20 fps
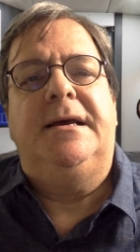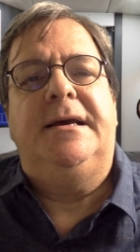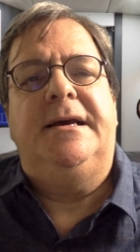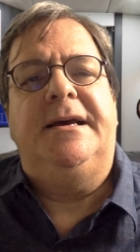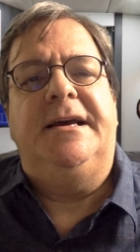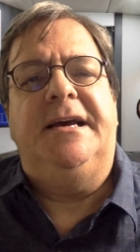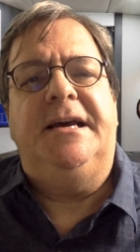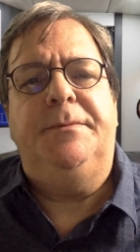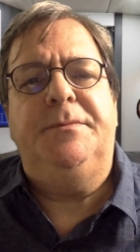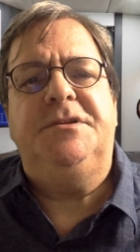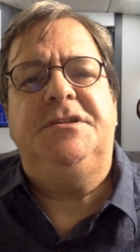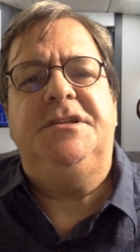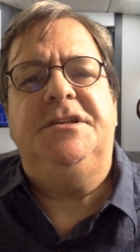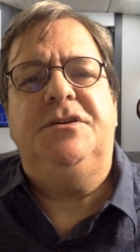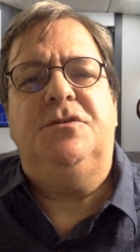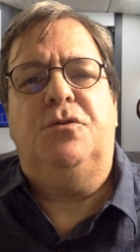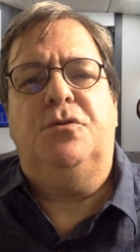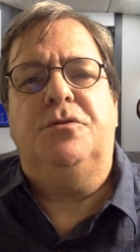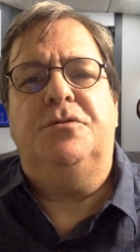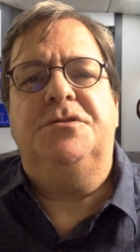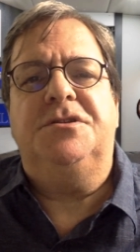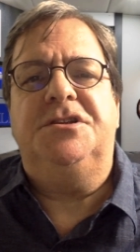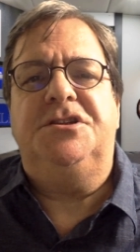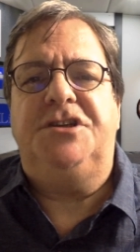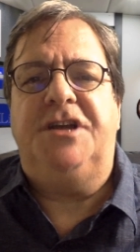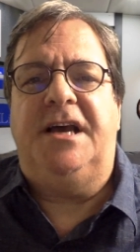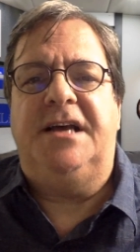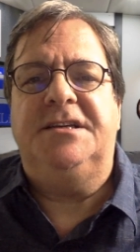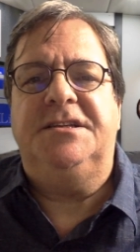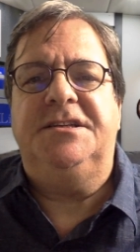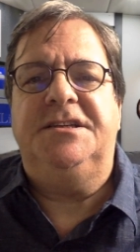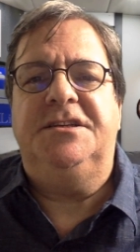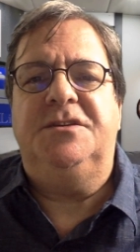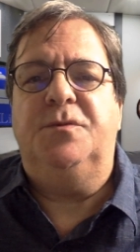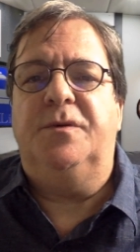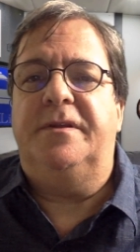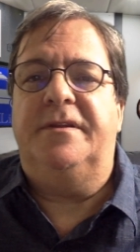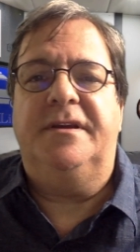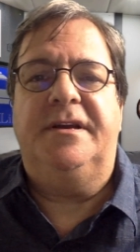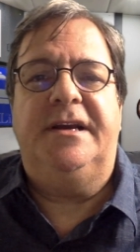Embassy orders the chassis
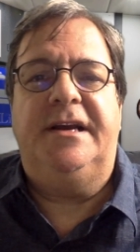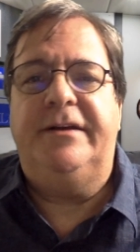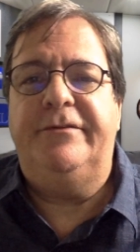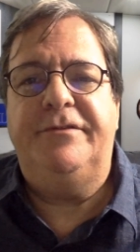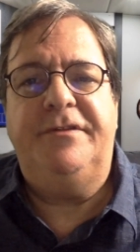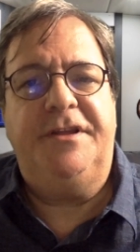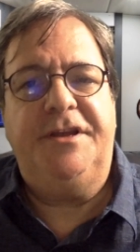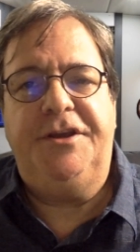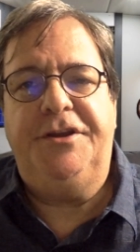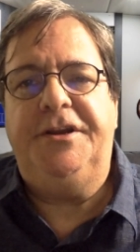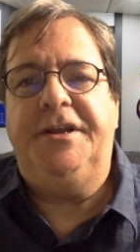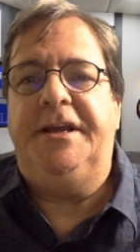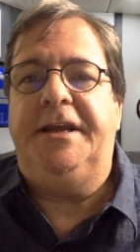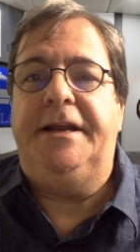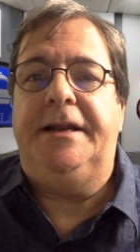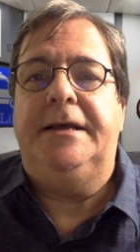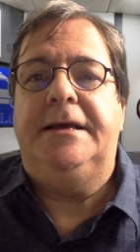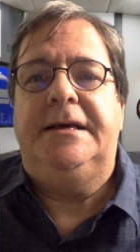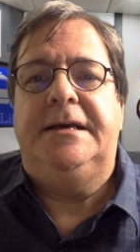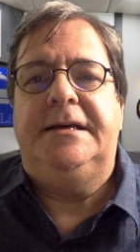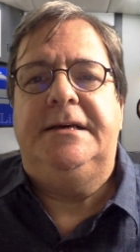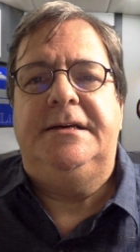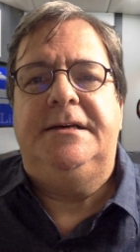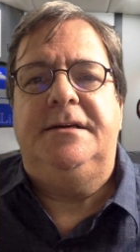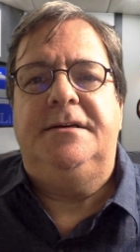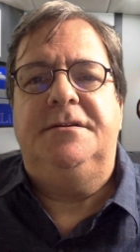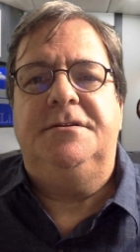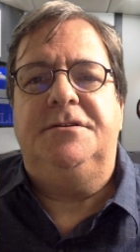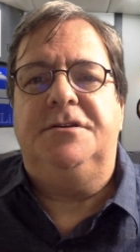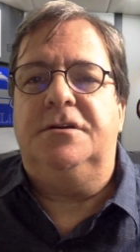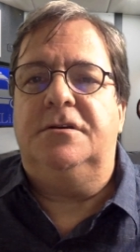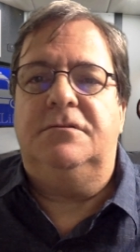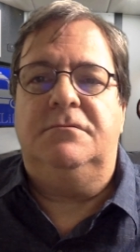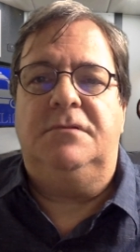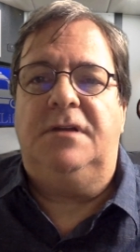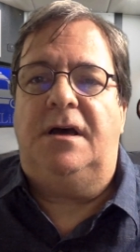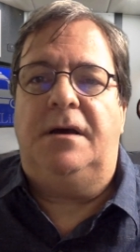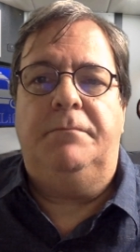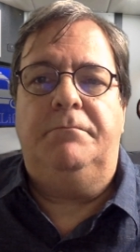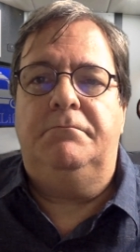with everything you need, so
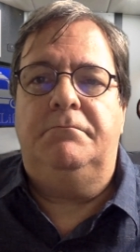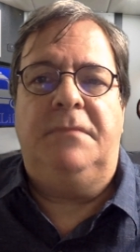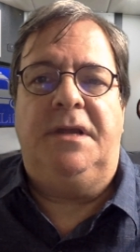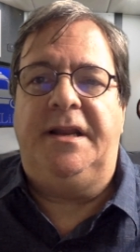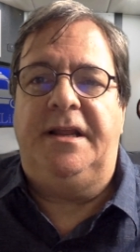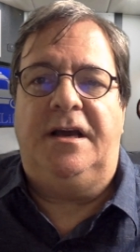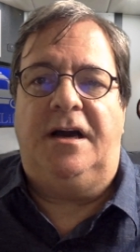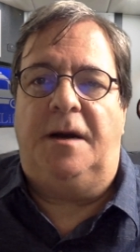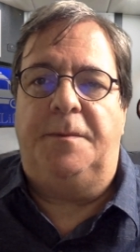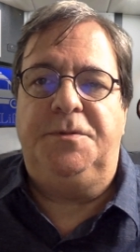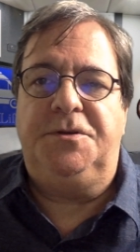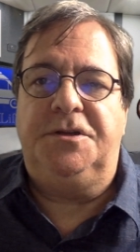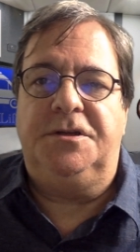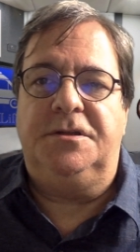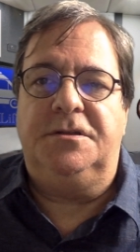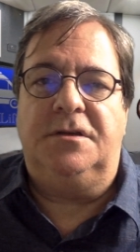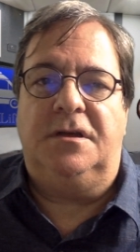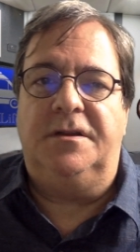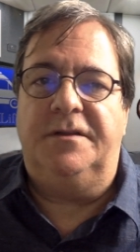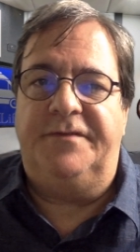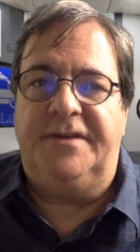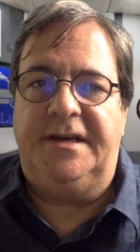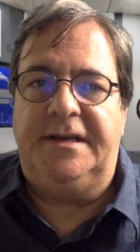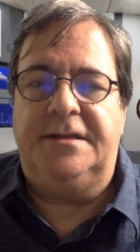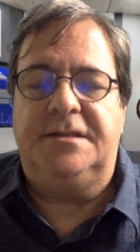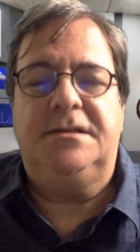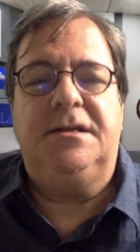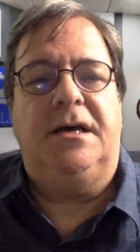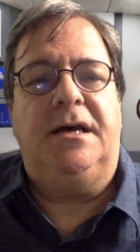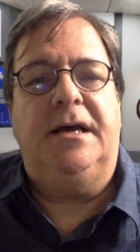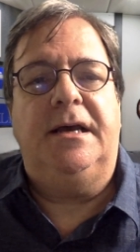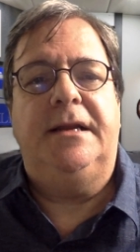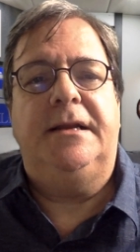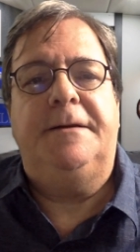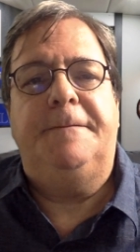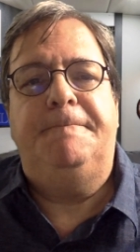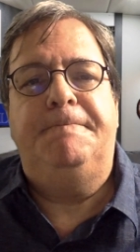not many options on the van side.